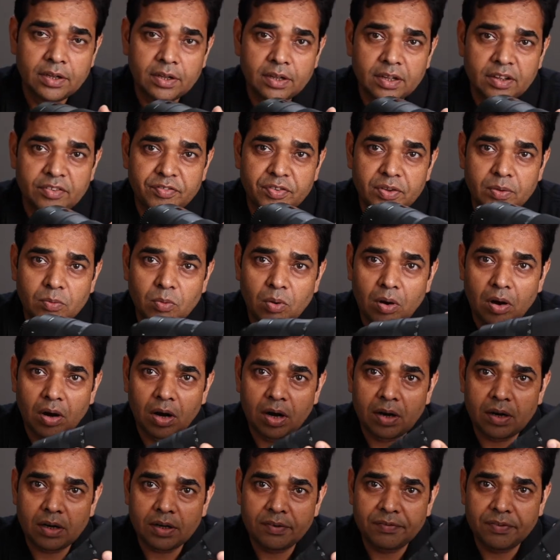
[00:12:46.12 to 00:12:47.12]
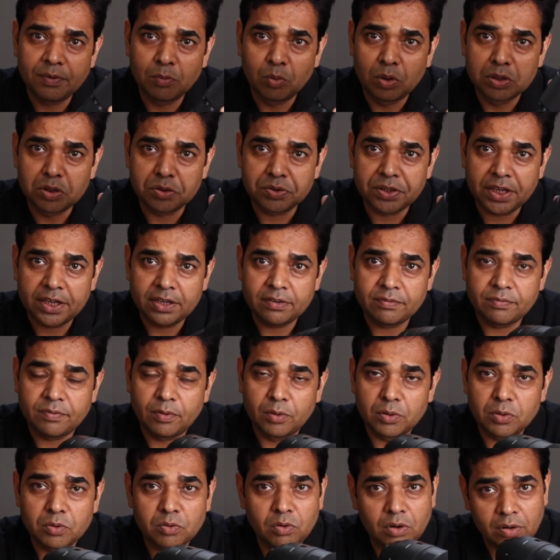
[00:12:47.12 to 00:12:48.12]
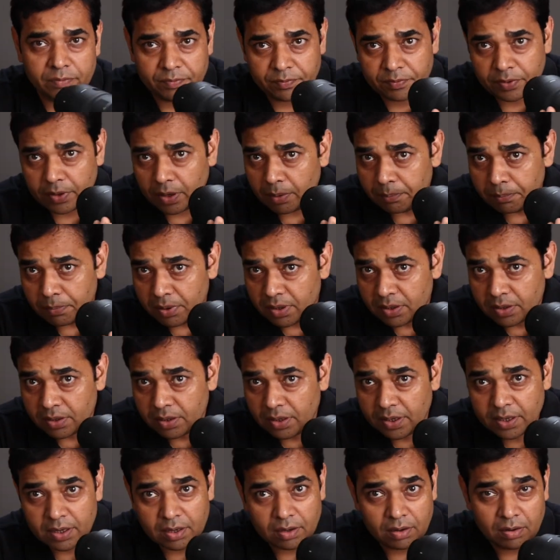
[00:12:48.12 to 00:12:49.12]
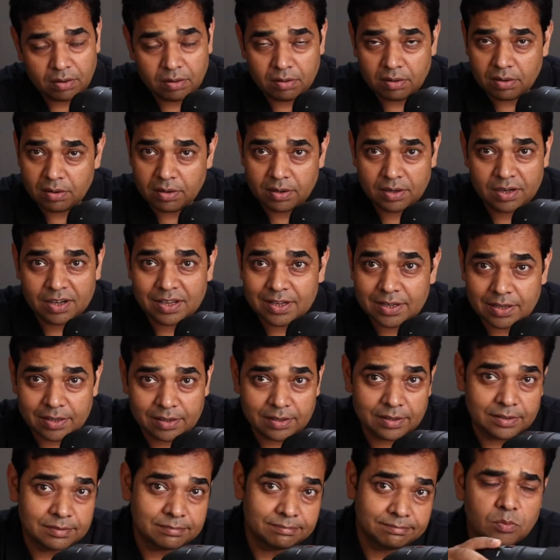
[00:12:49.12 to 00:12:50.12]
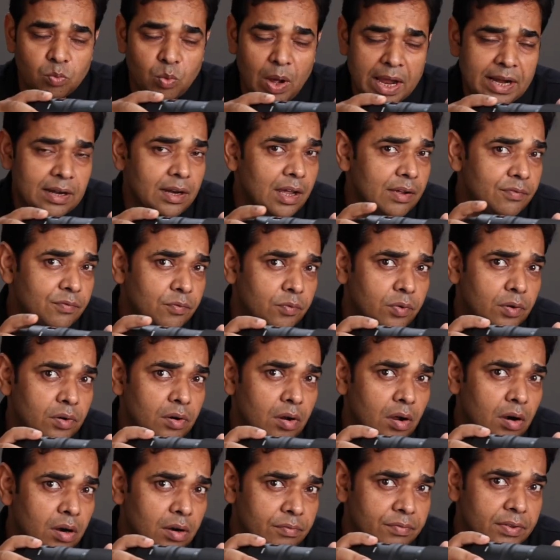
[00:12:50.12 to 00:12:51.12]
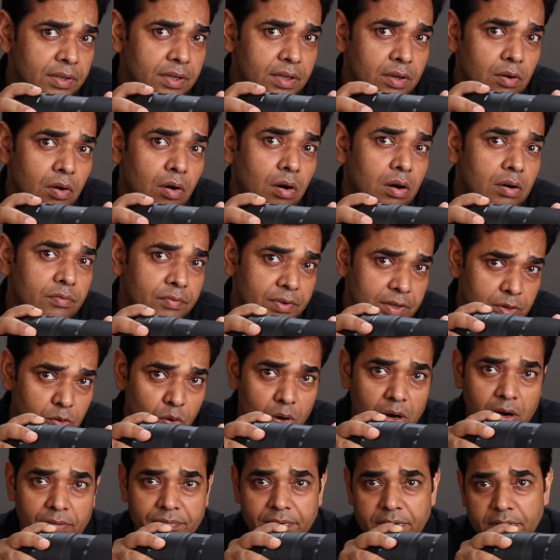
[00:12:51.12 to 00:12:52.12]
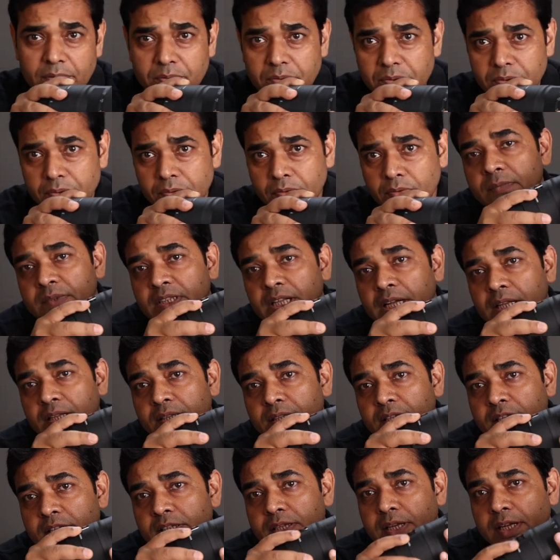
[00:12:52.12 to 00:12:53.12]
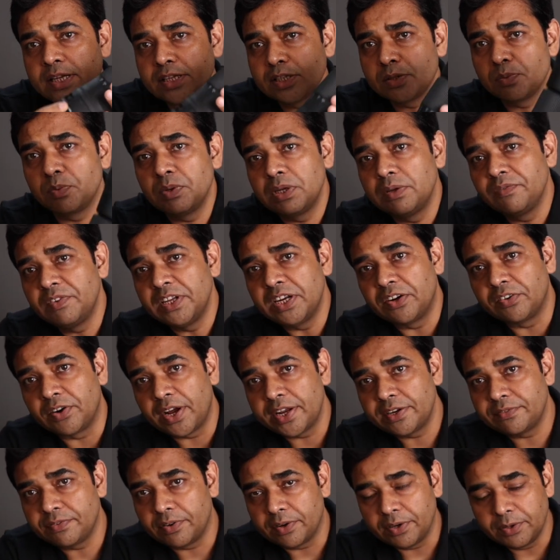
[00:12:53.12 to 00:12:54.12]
if you want to take photo of a bird or wildlife photography or videography you do, then this lens will be right for